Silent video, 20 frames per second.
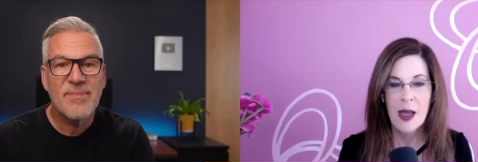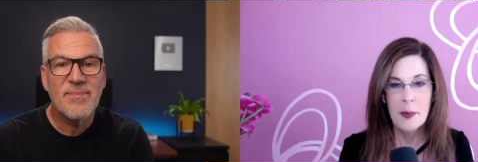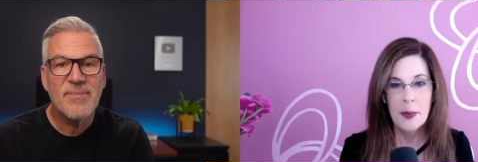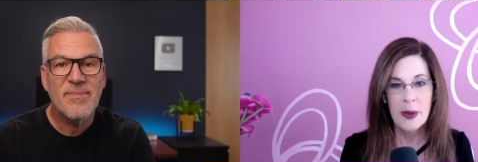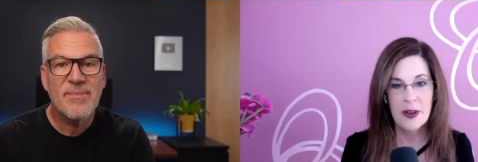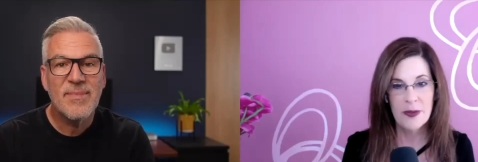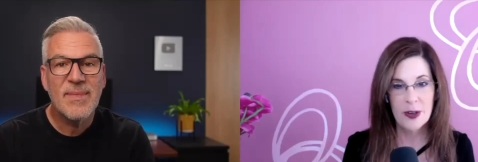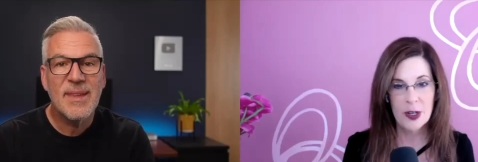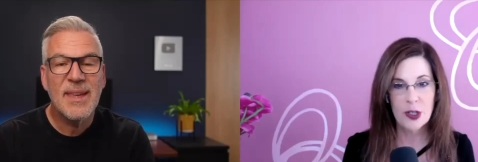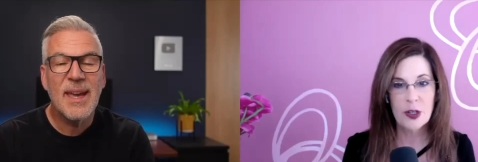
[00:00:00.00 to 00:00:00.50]

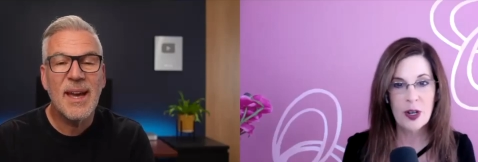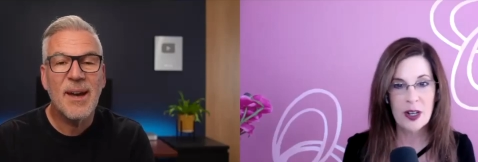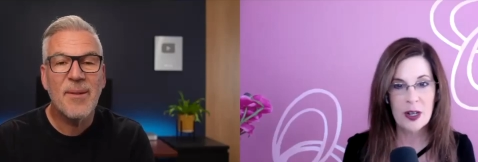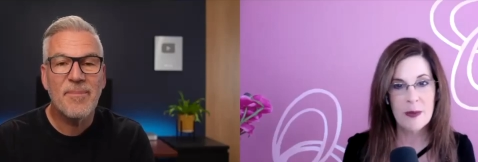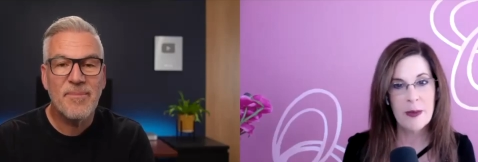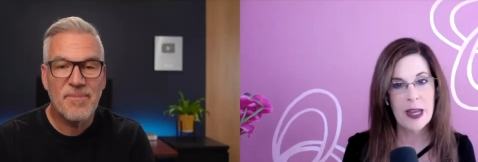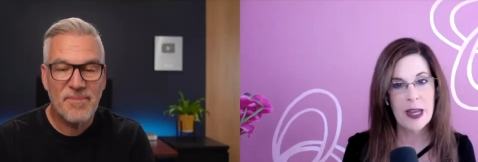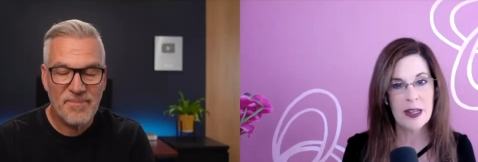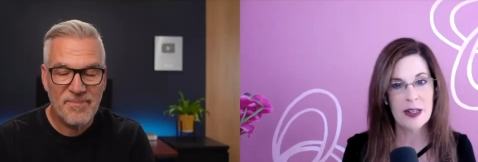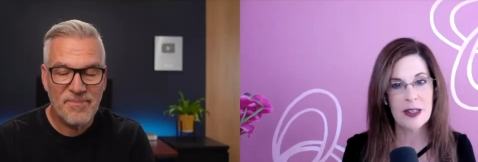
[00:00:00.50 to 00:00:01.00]
Speaker 1: But if you're trying yeah.
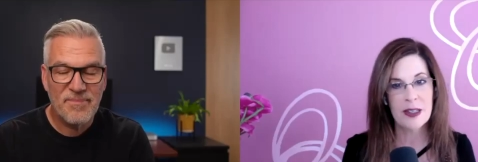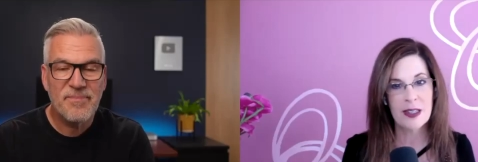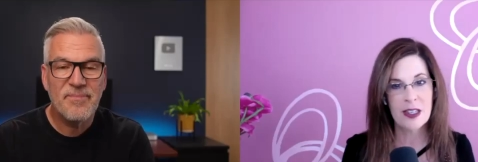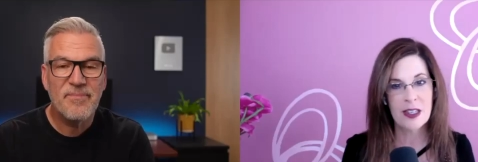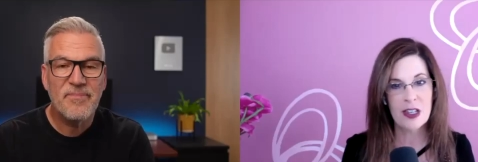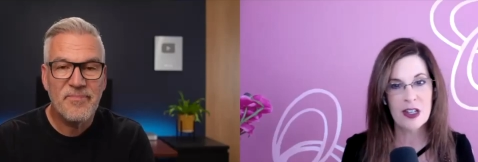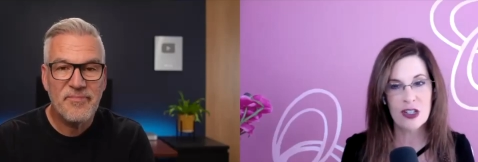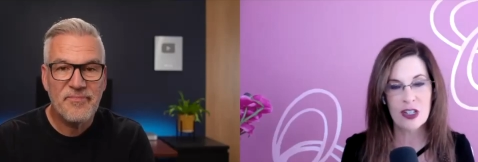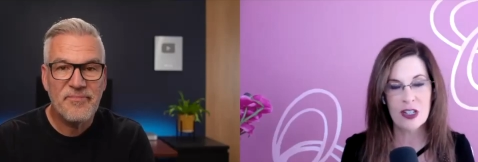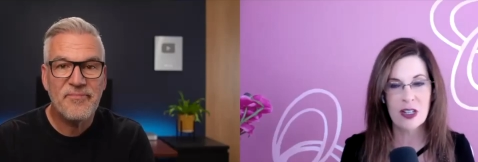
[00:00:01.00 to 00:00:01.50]
to make a
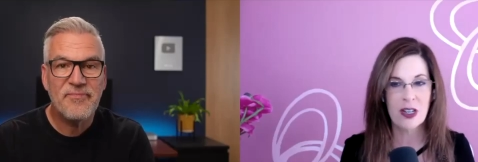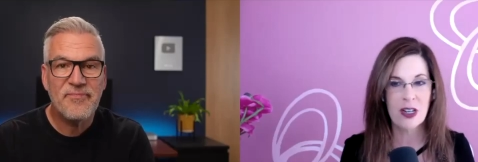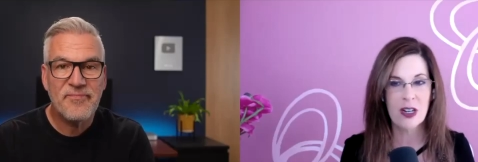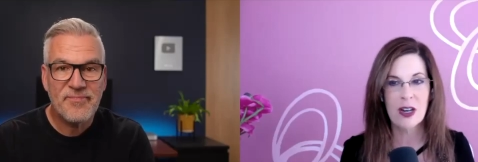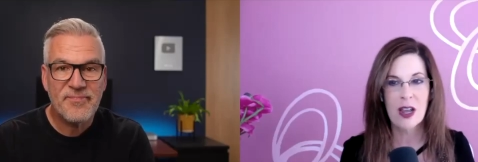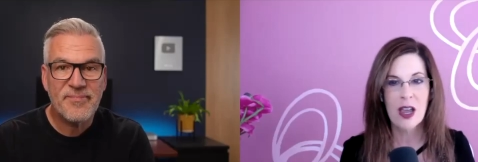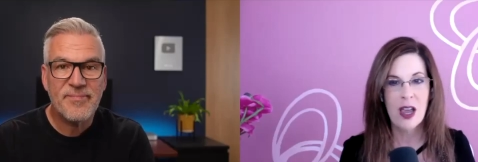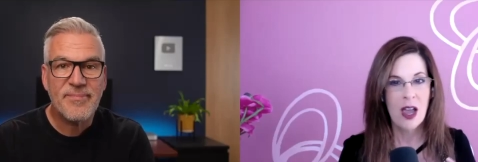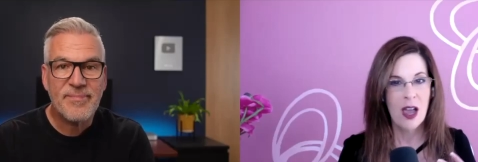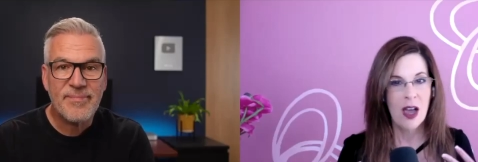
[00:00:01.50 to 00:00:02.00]

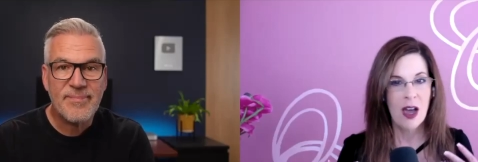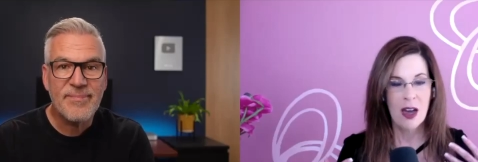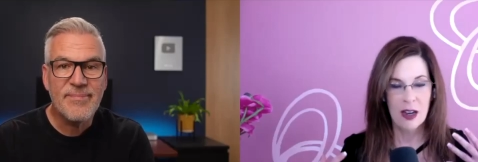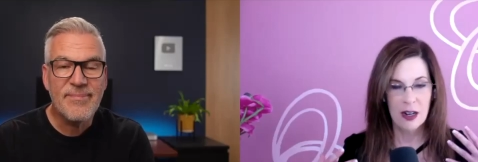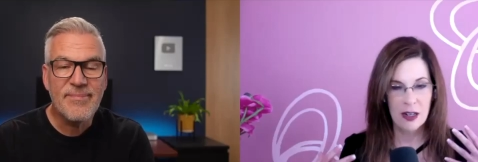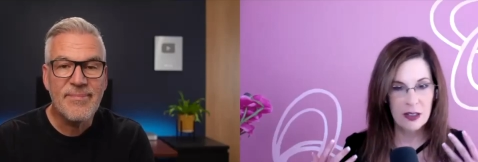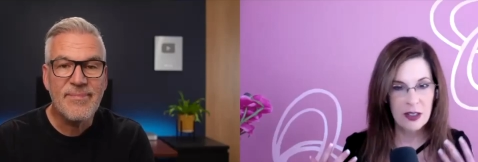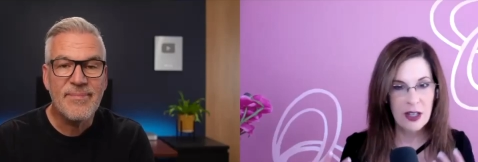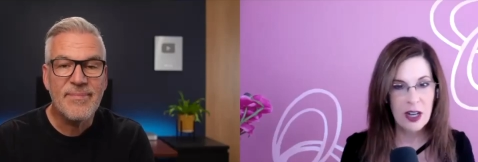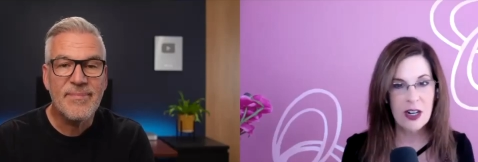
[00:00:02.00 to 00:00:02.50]
decision
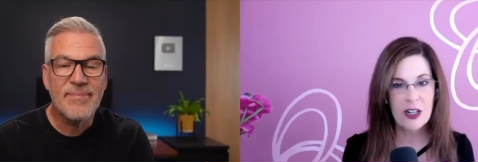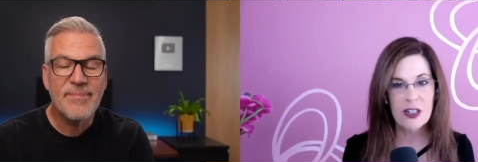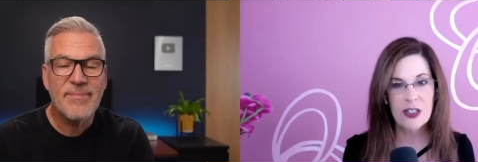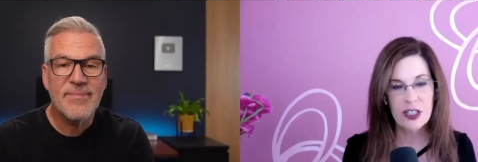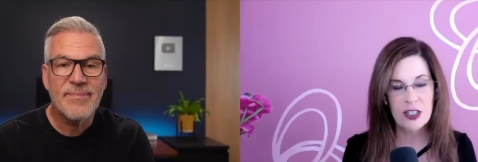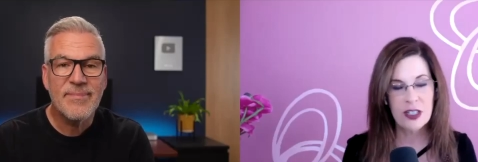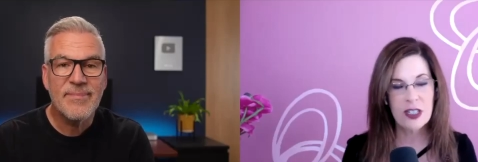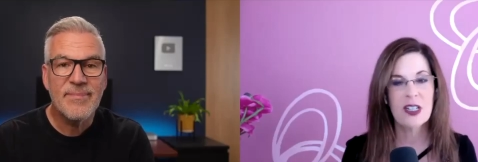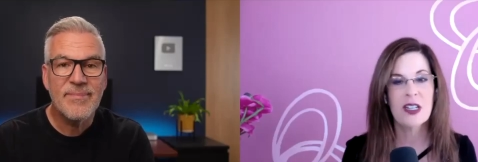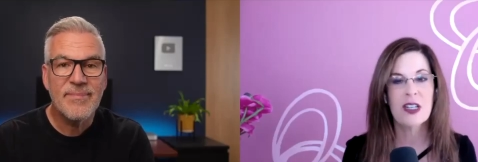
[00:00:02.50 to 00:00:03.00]
on a
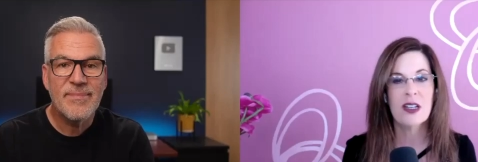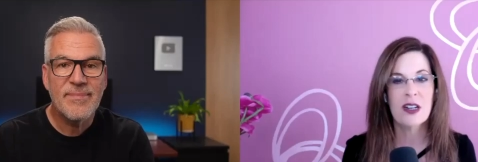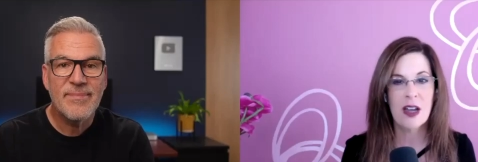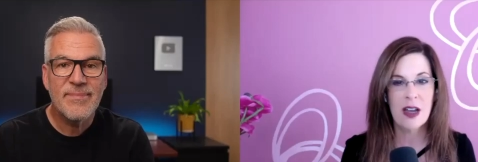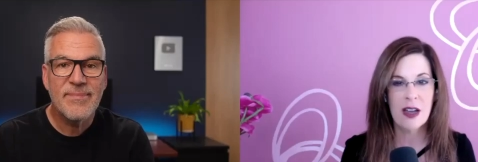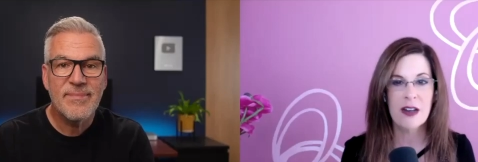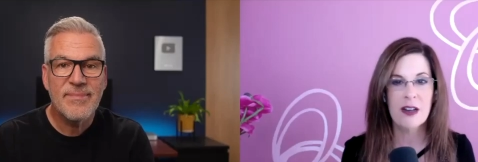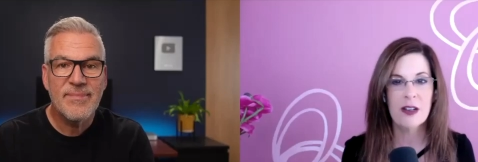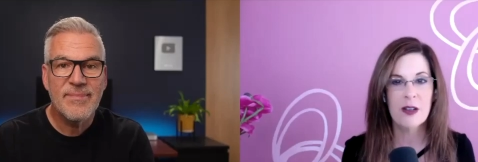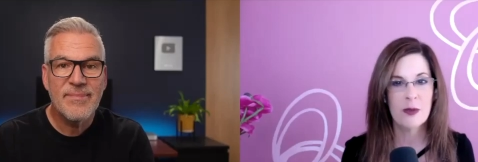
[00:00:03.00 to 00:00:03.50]
large ticket
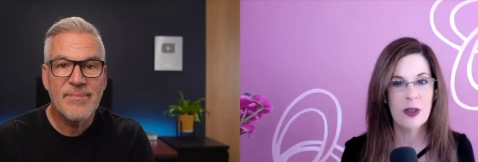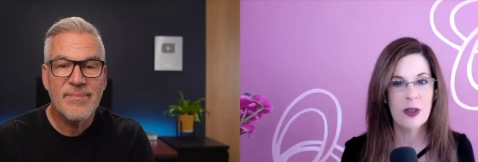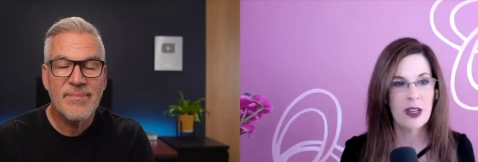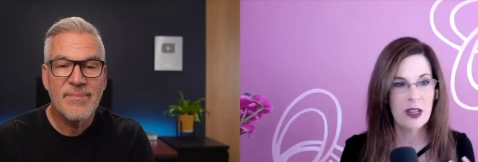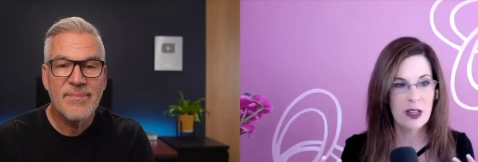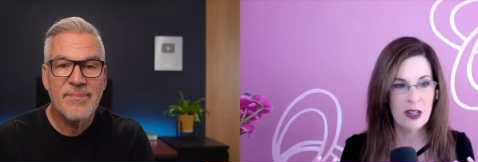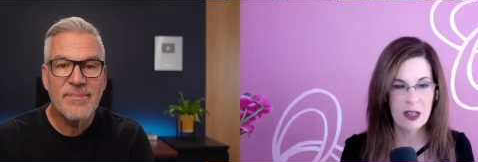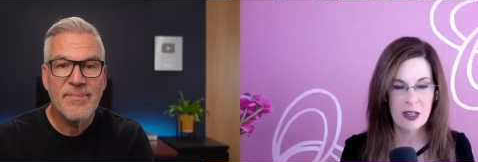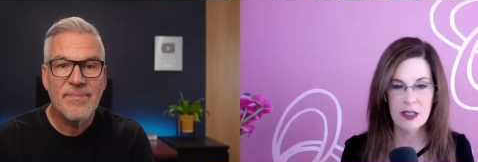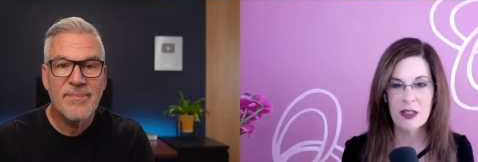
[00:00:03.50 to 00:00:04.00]
item like
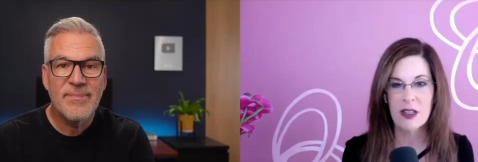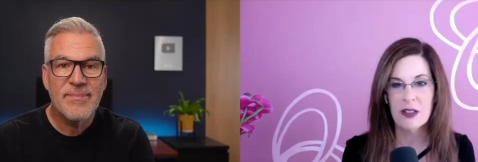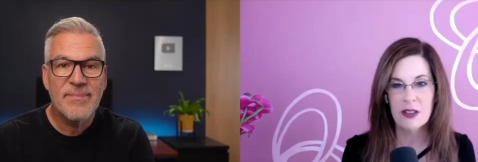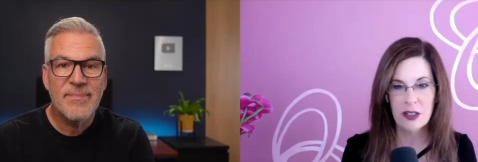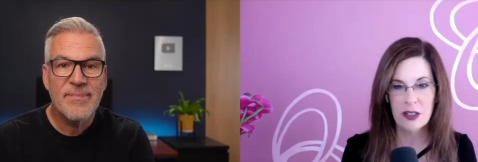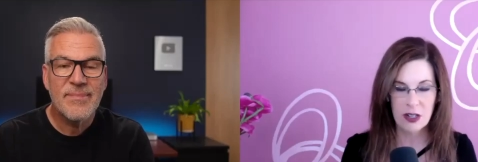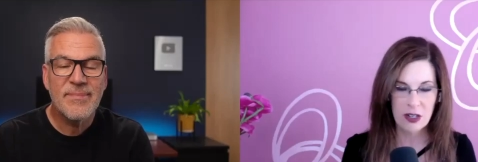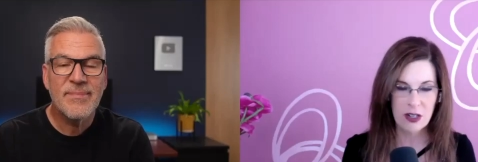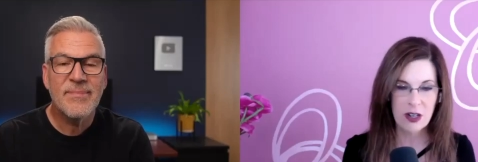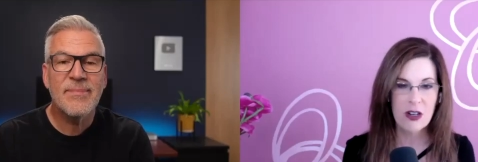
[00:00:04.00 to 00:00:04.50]
a
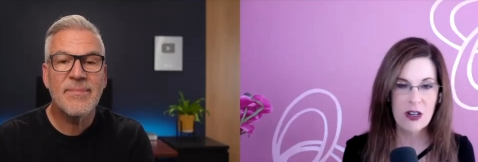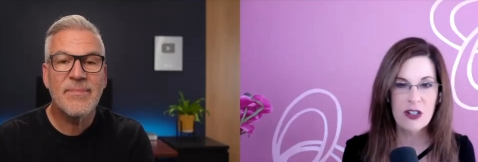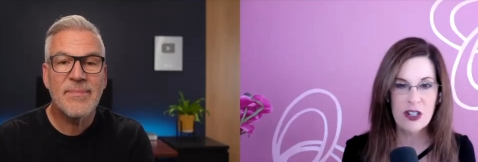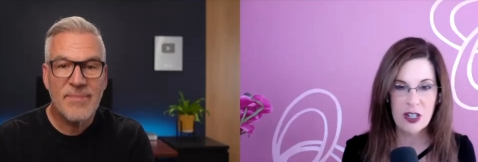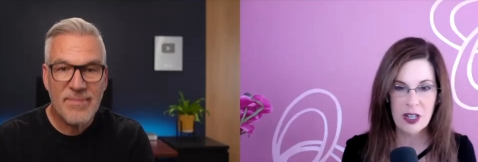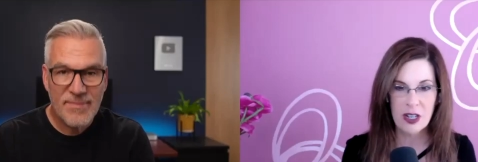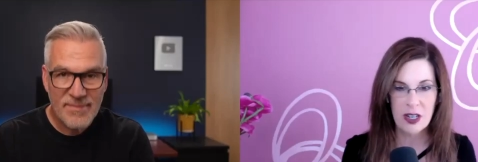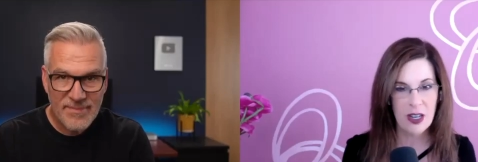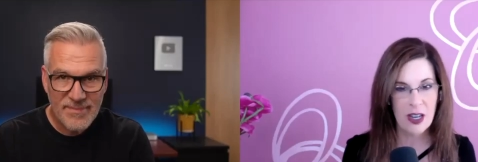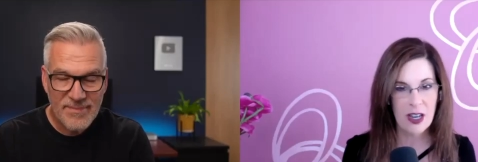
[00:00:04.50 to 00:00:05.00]
consulting or mm.
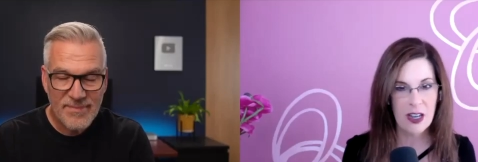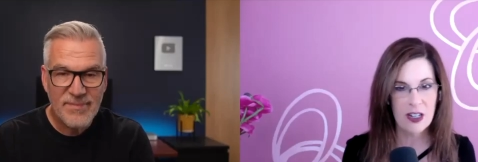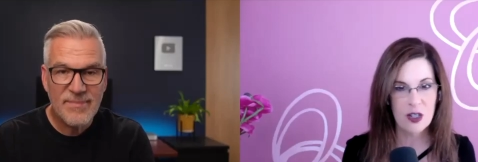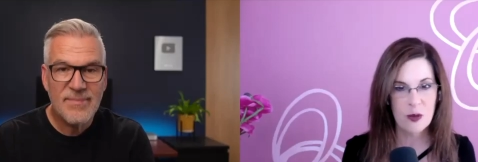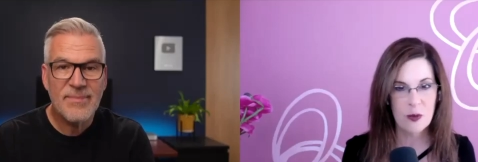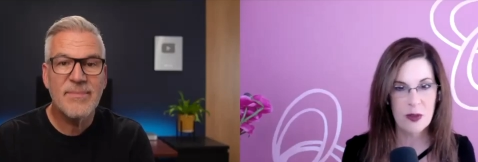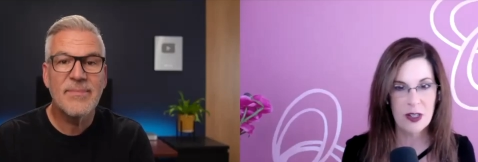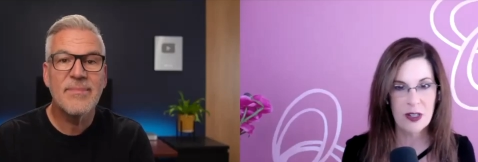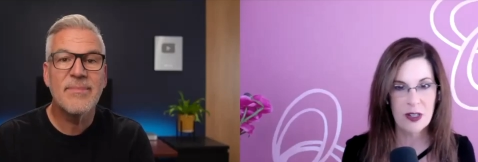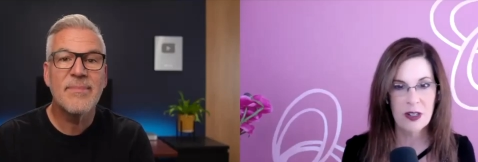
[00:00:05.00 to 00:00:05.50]
coaching mm.
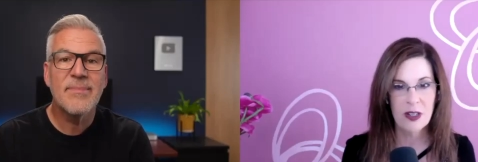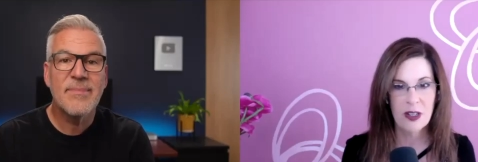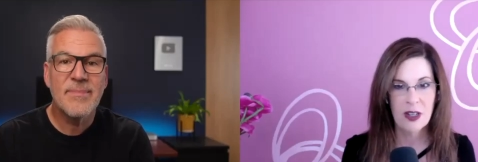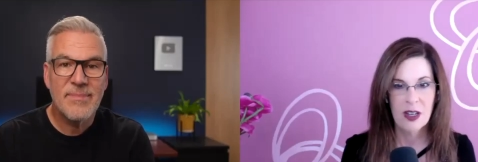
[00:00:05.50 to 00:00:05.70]
engagement,